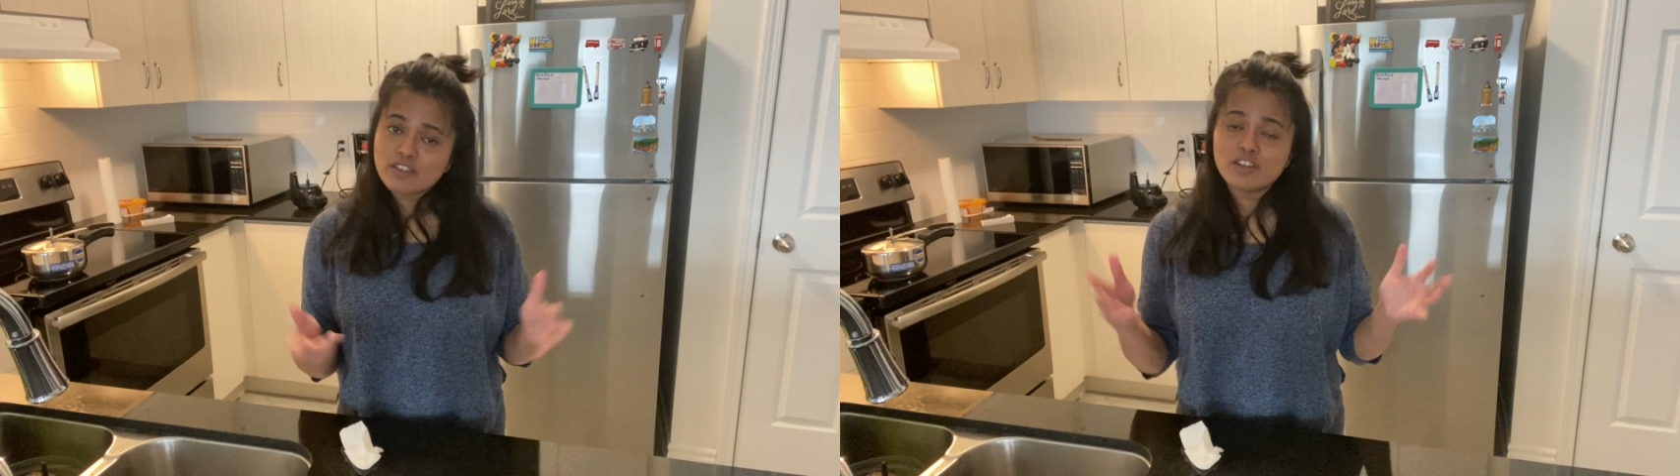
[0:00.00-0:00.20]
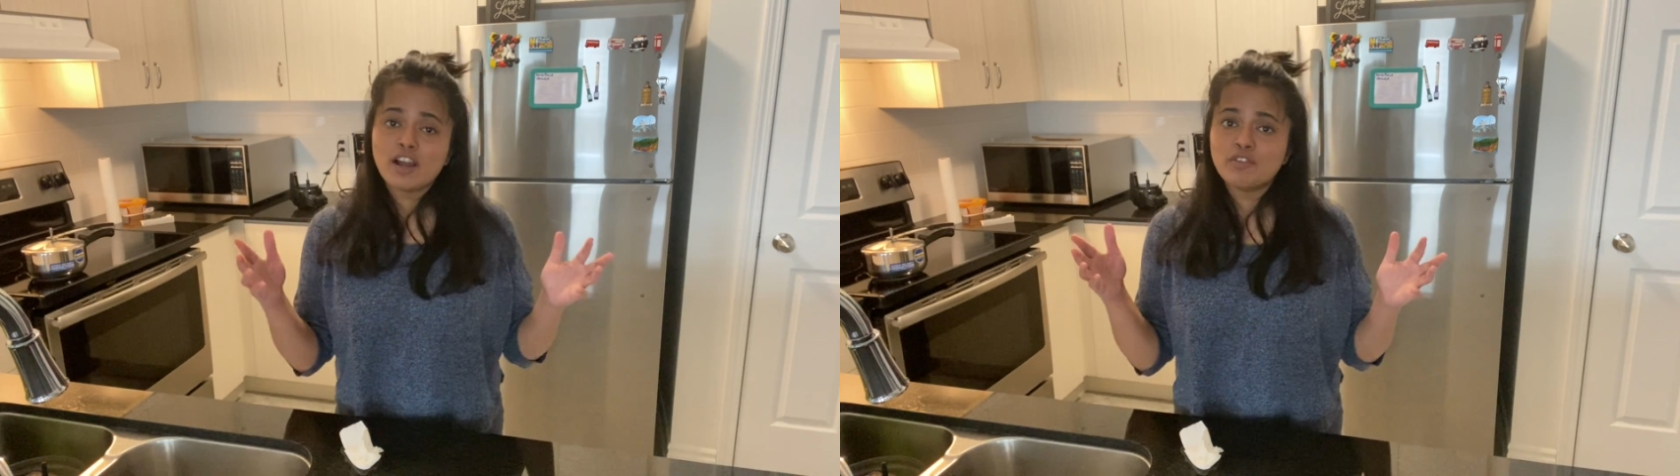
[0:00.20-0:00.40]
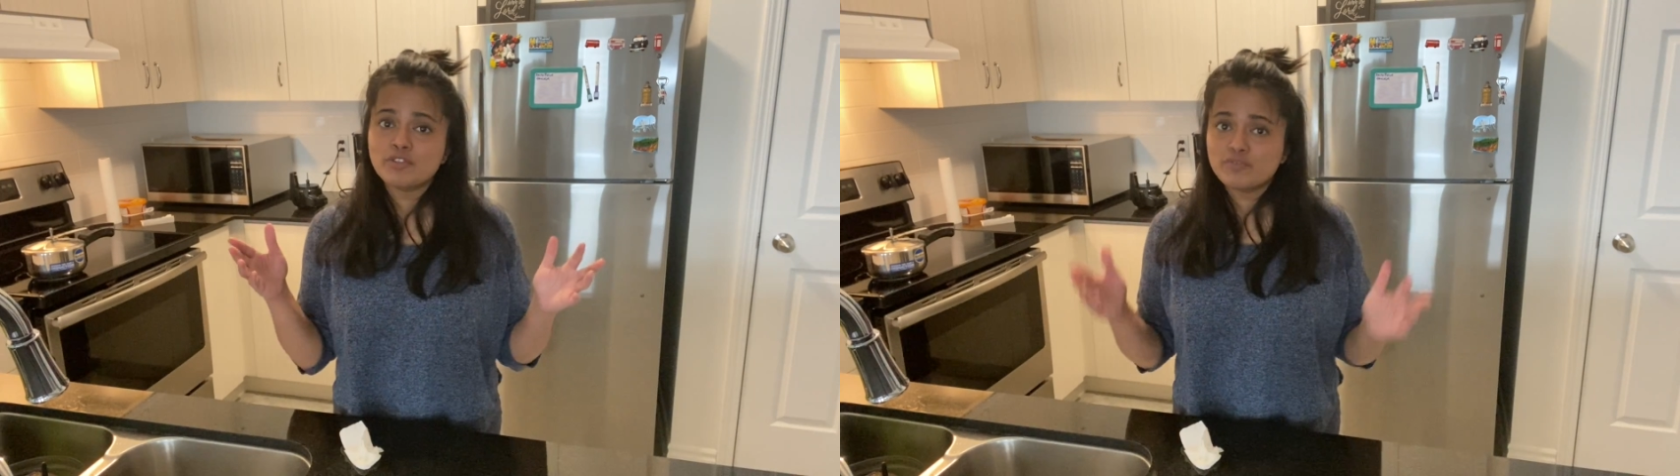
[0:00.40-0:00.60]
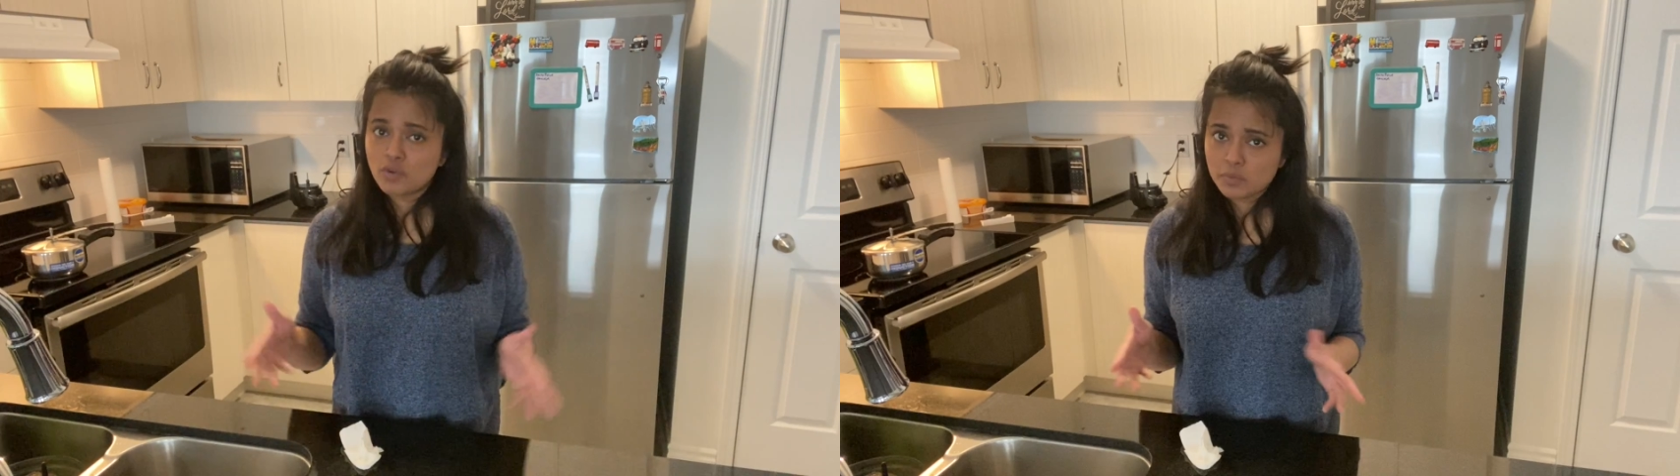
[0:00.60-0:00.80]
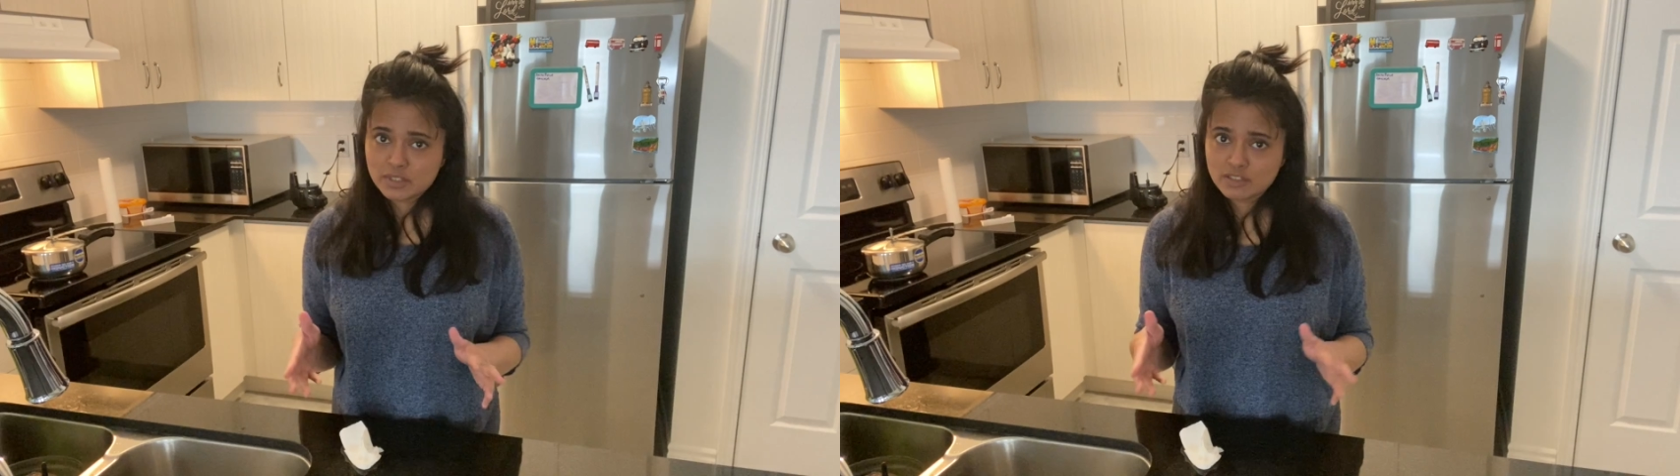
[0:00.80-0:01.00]
the count of
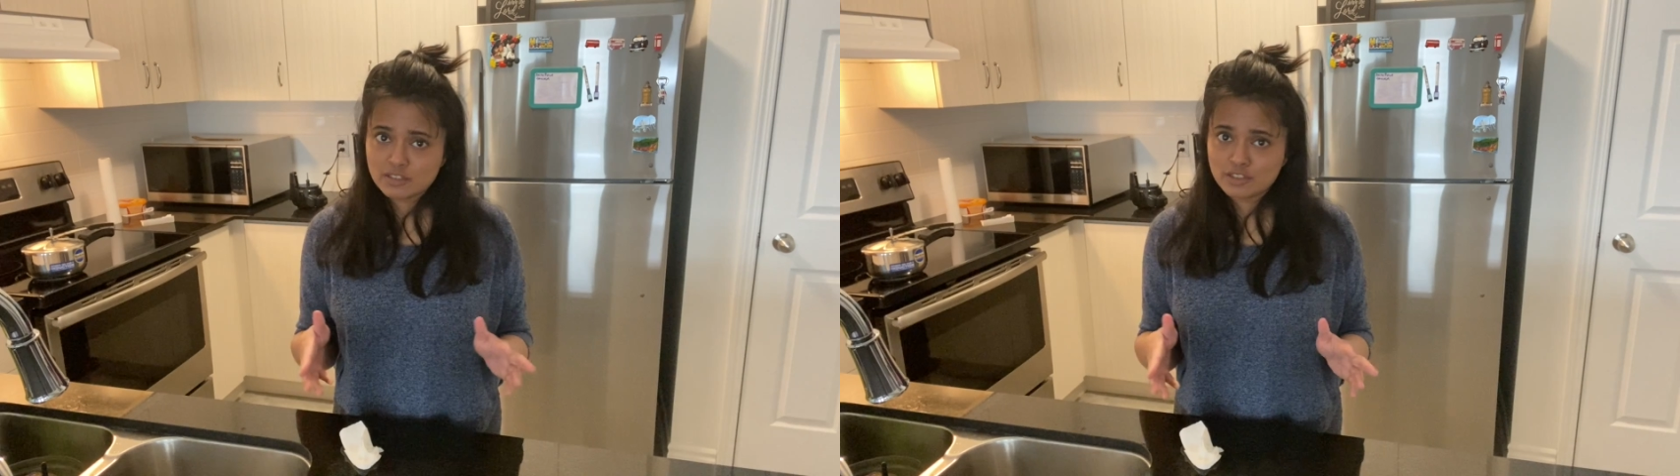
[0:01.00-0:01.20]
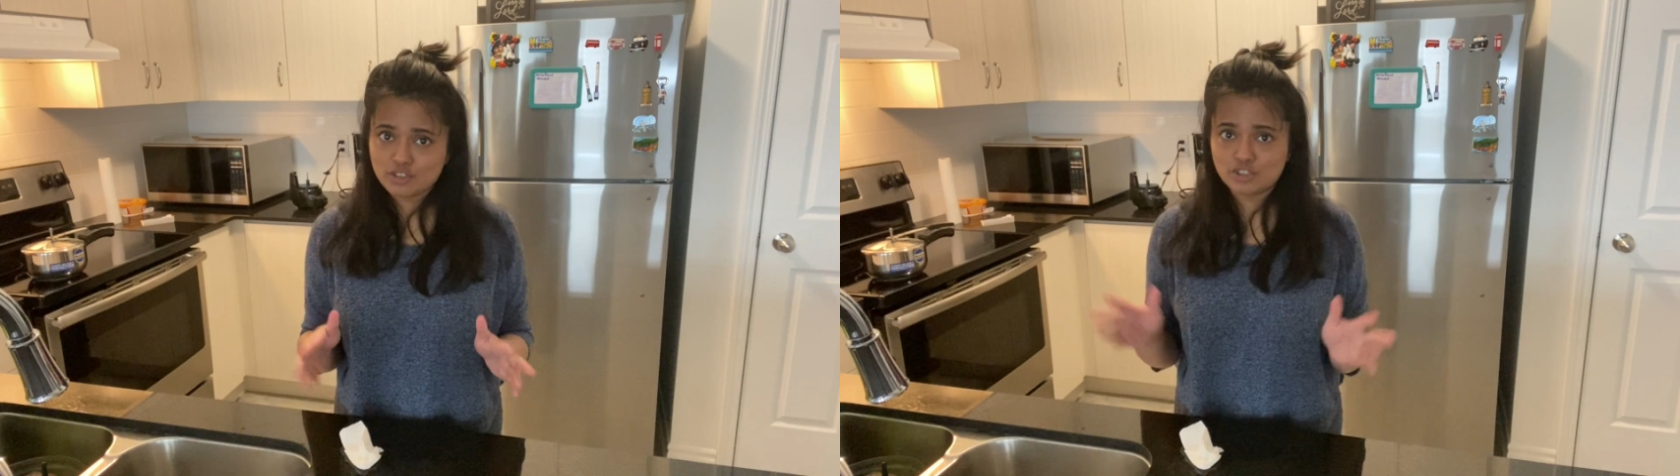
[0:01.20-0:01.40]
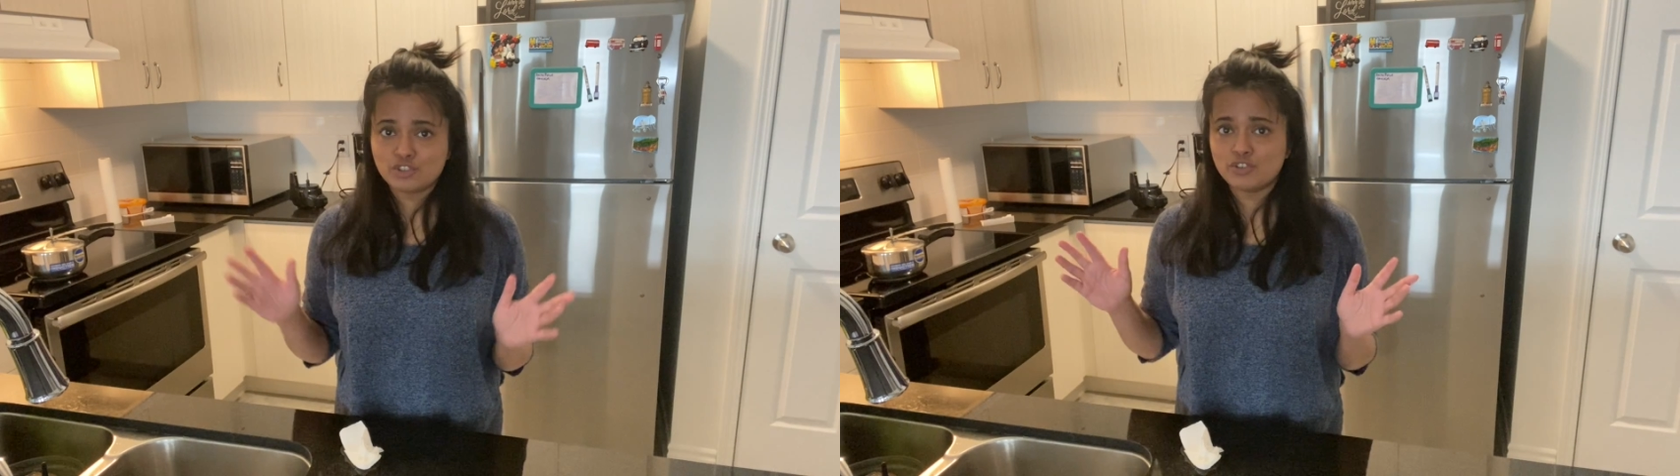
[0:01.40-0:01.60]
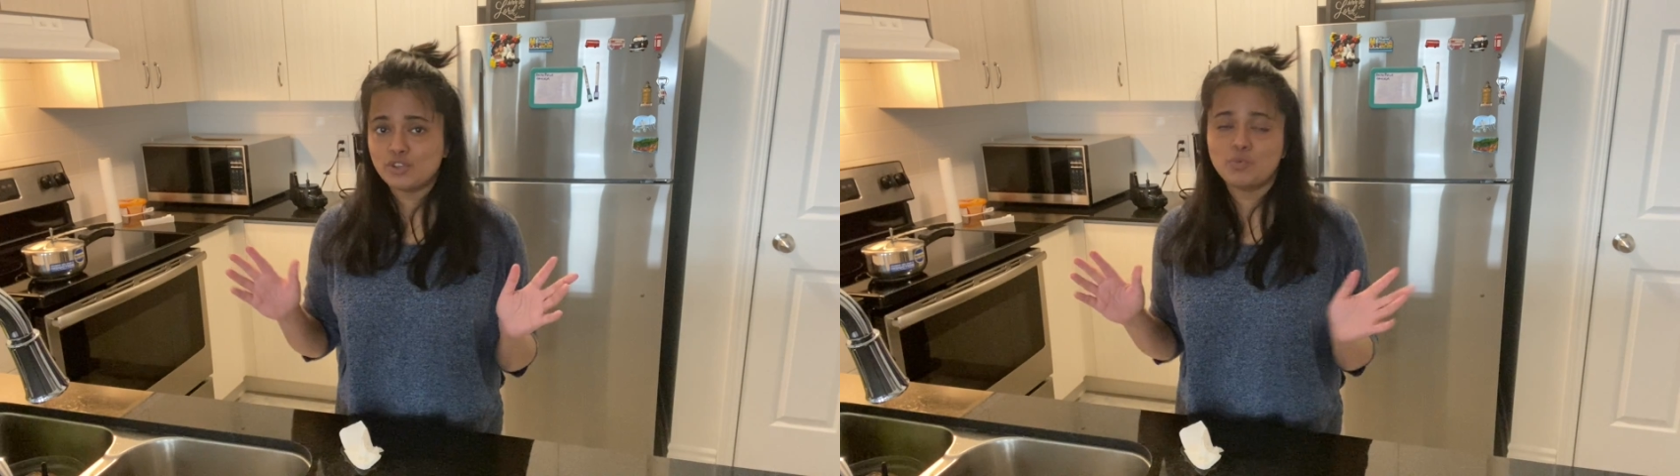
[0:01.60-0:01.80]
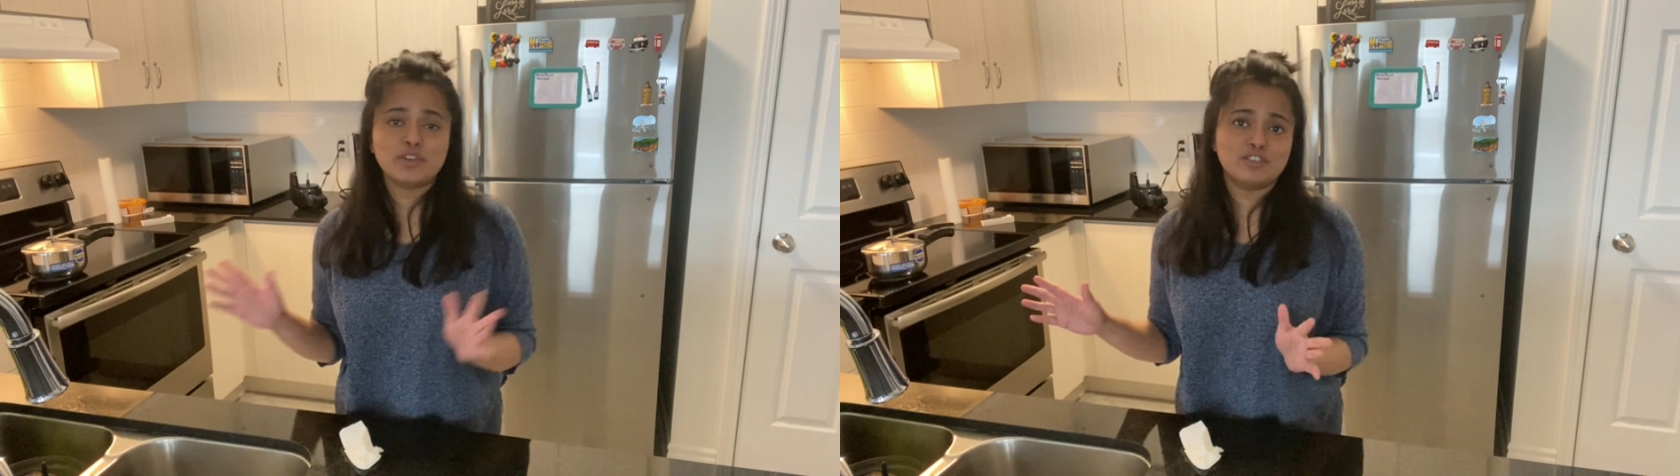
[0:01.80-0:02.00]
4 whistles to show you
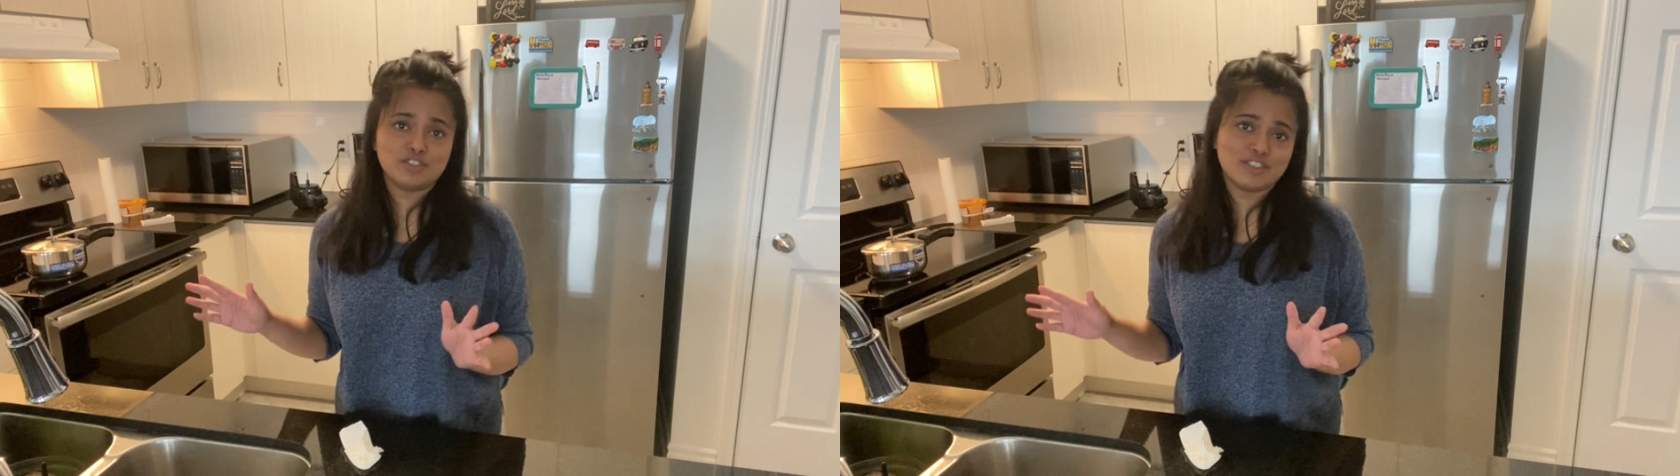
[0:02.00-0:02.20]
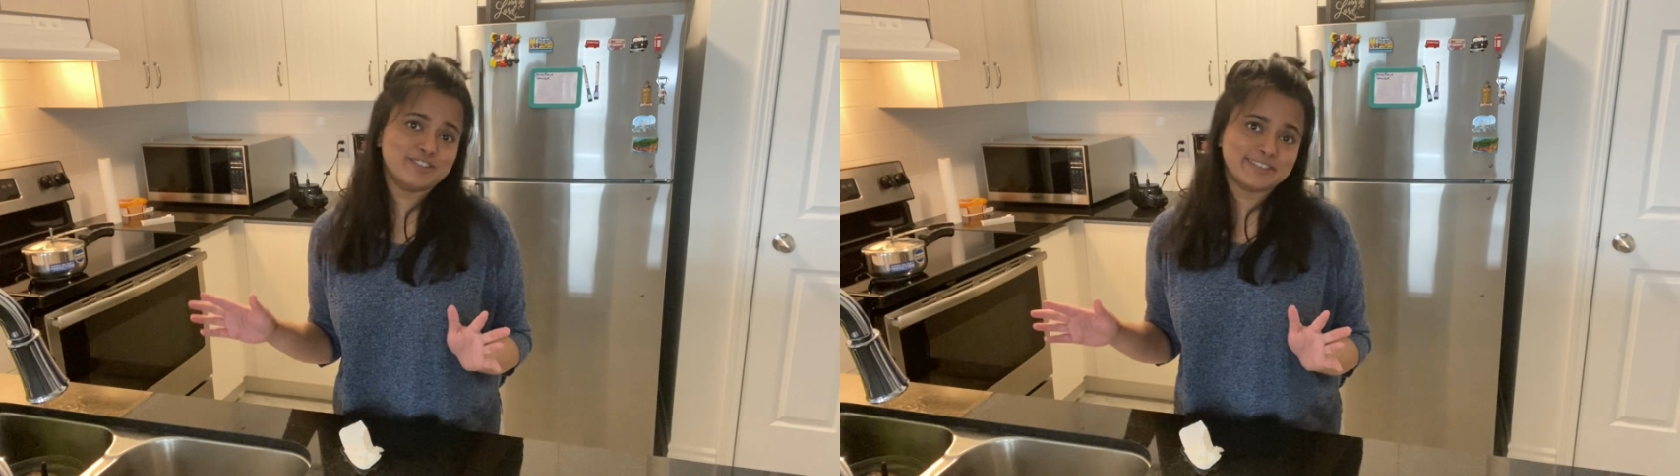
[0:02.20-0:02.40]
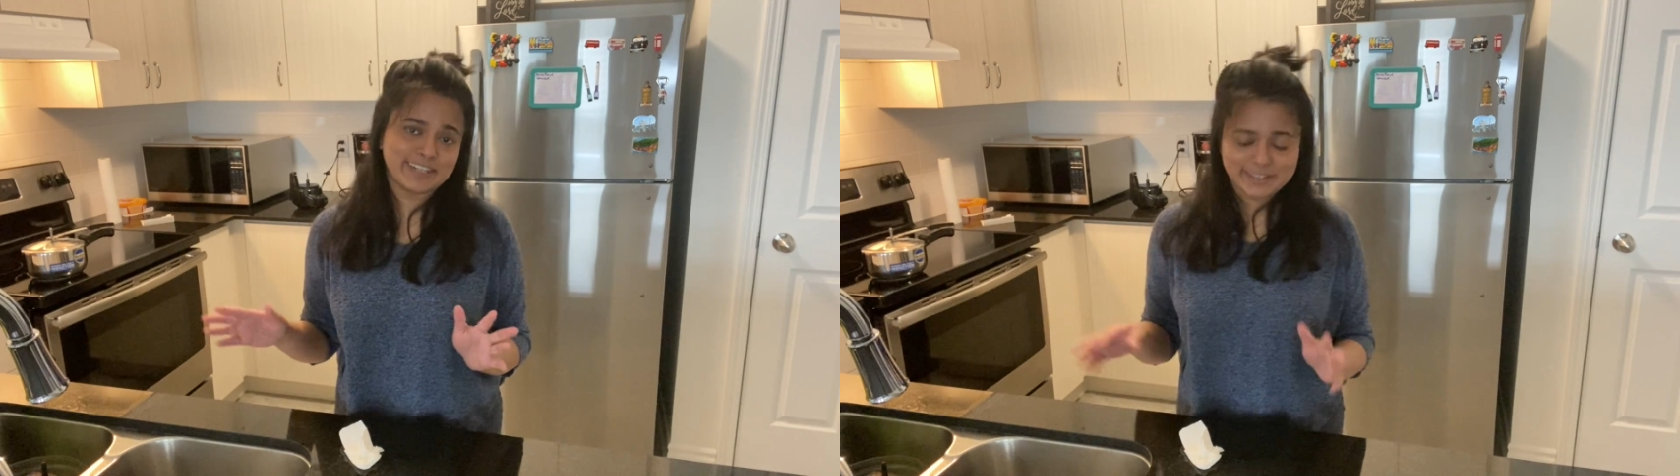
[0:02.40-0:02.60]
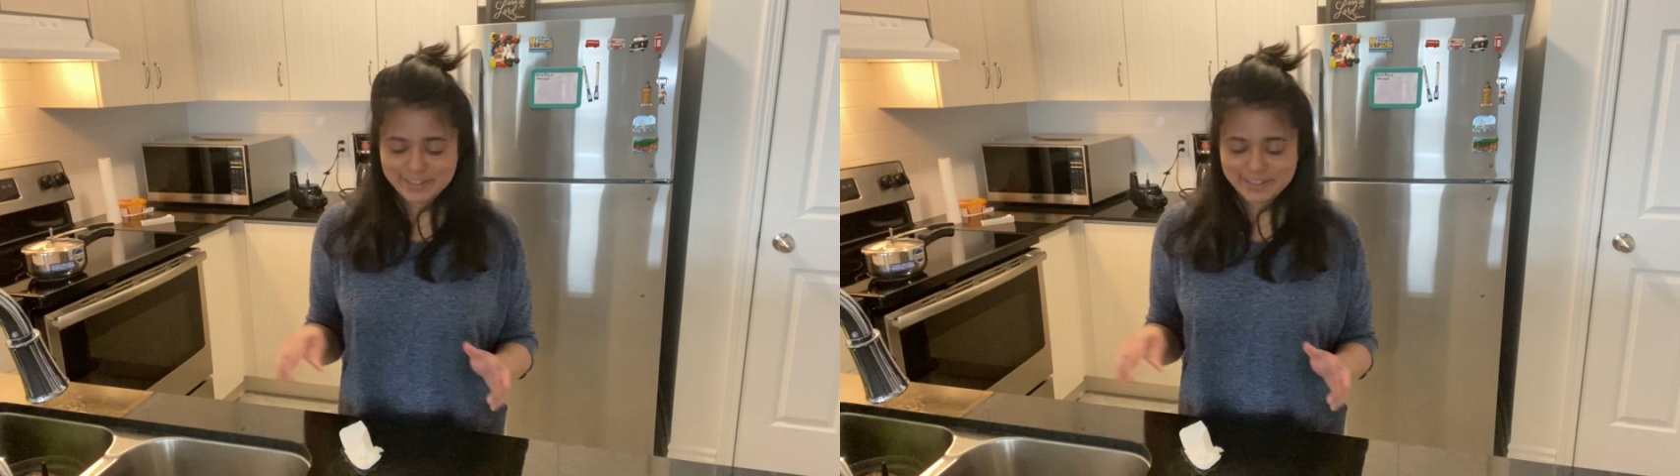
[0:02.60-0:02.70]
what the dish looks like.